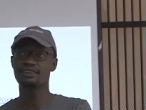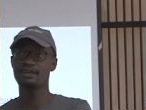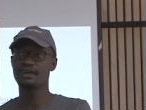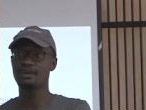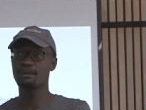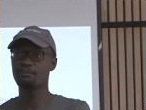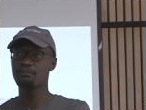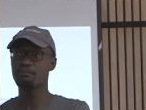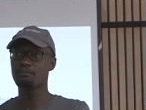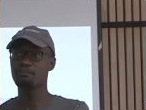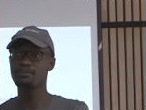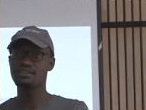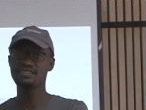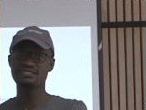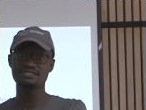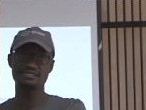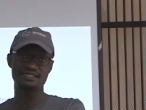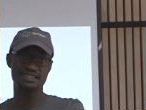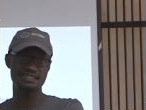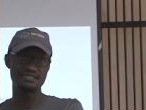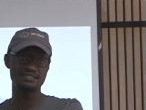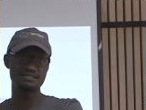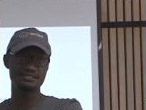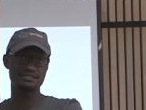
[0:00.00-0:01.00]
the
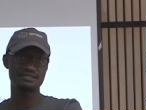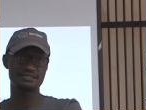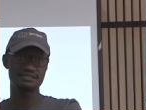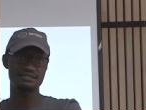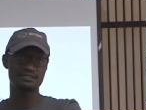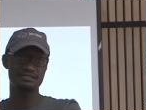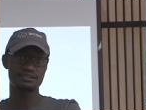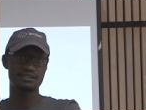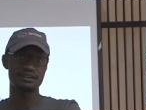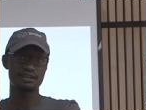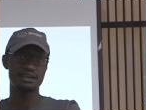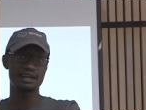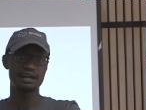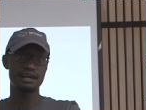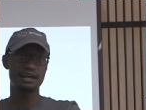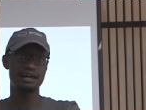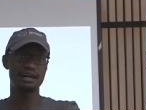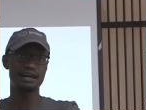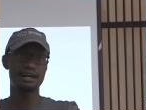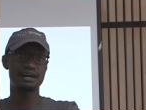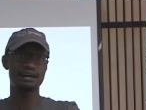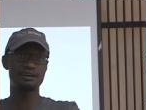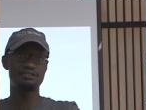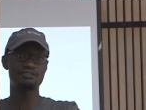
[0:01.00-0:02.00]
business
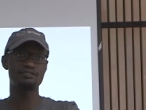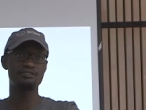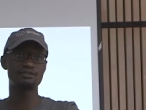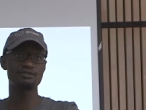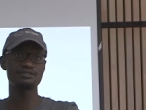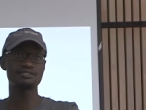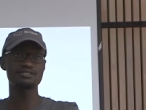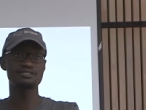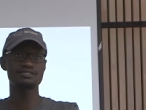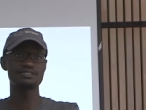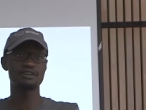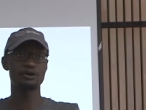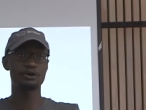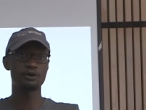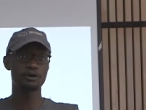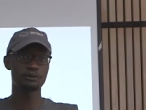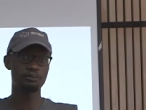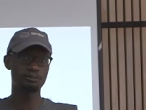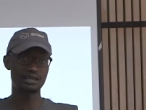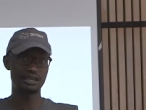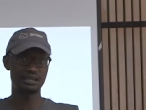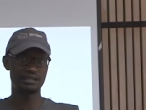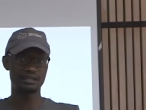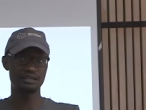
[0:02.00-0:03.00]
uh, foots the whole
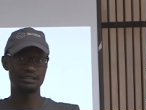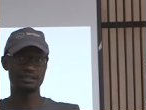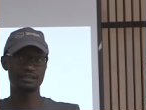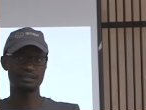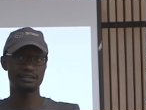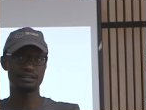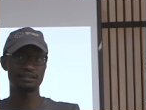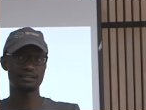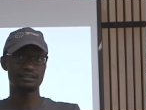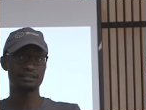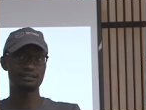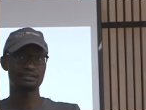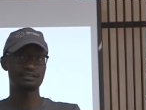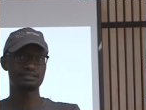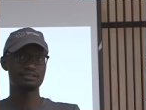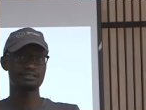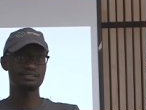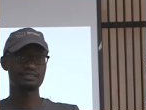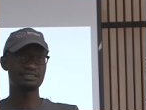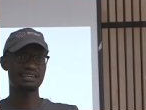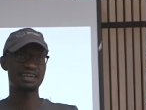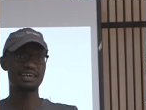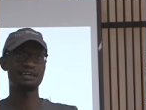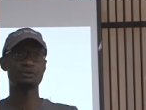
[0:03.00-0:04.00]
bill.
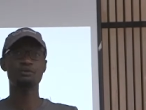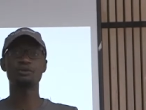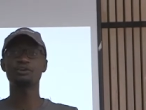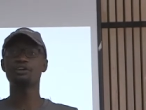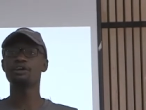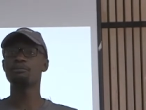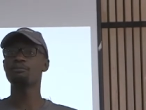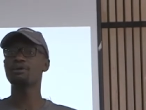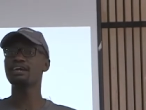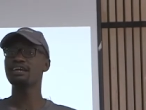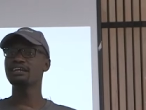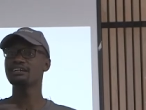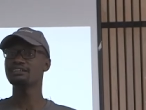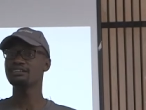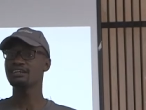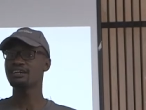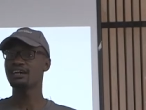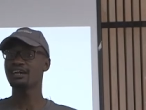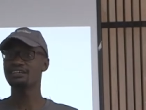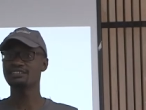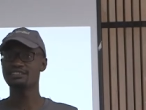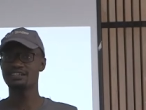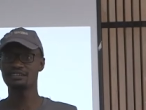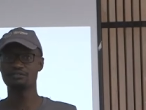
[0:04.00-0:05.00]
Like when you're buying
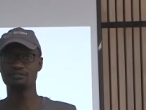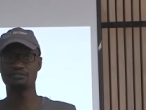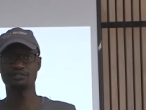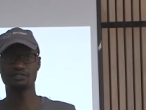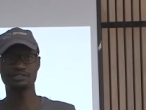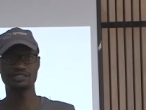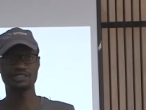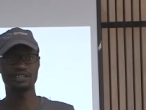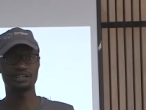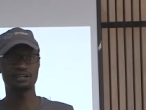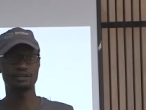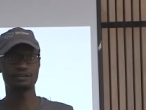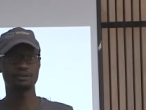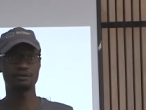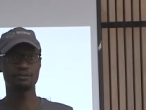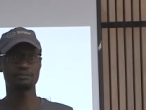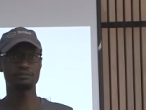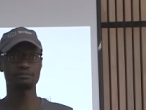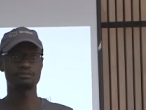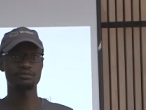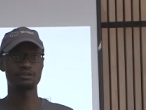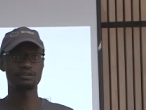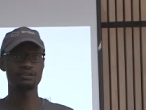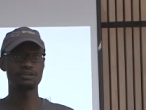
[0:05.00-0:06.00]
airtime for telecom,